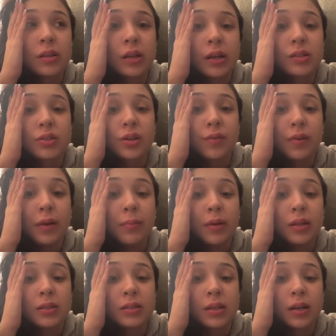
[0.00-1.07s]
so they could serve
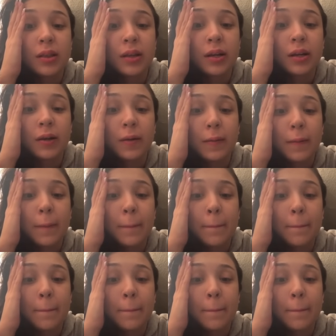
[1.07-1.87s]
him inside there.